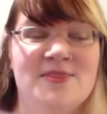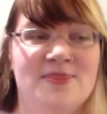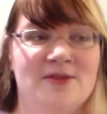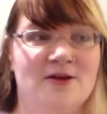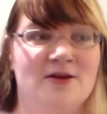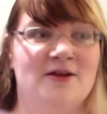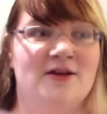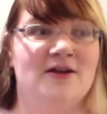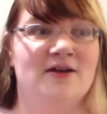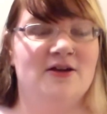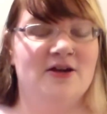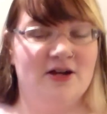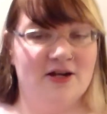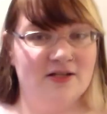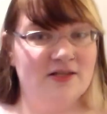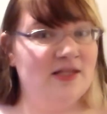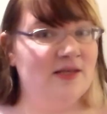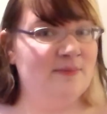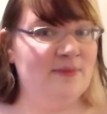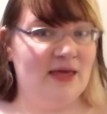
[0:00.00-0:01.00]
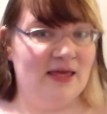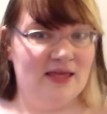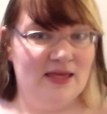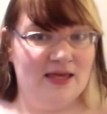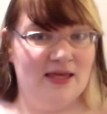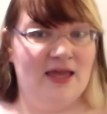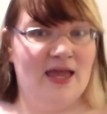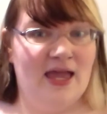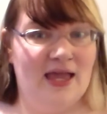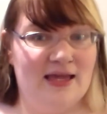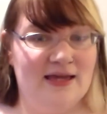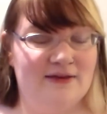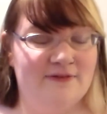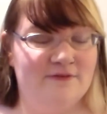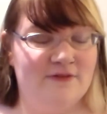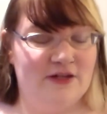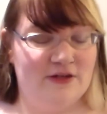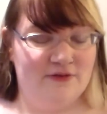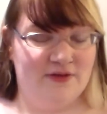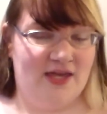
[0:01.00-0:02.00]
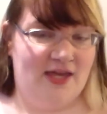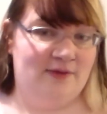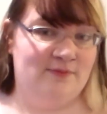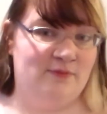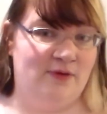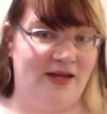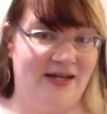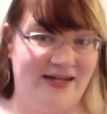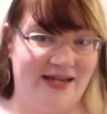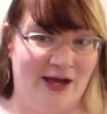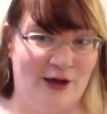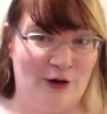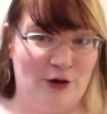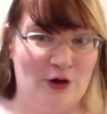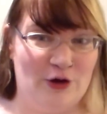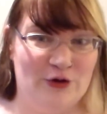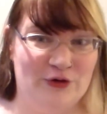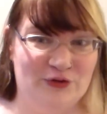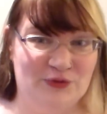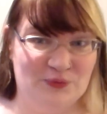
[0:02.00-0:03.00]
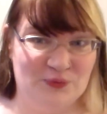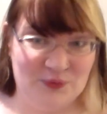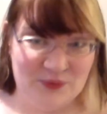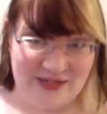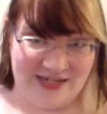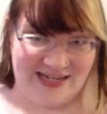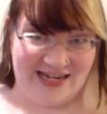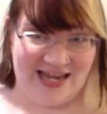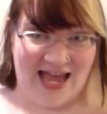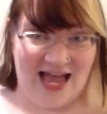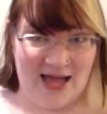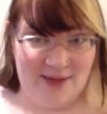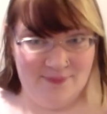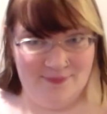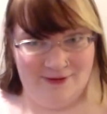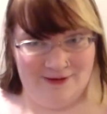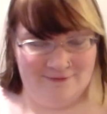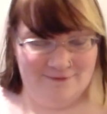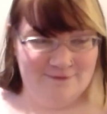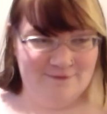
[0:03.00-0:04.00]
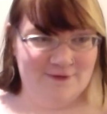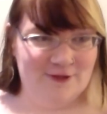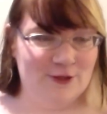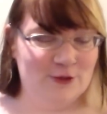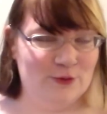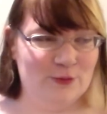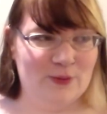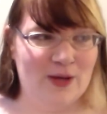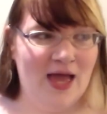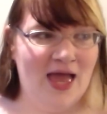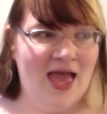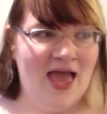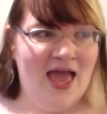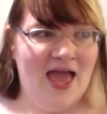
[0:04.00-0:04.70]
They're currently making a video game right now called We Happy Few,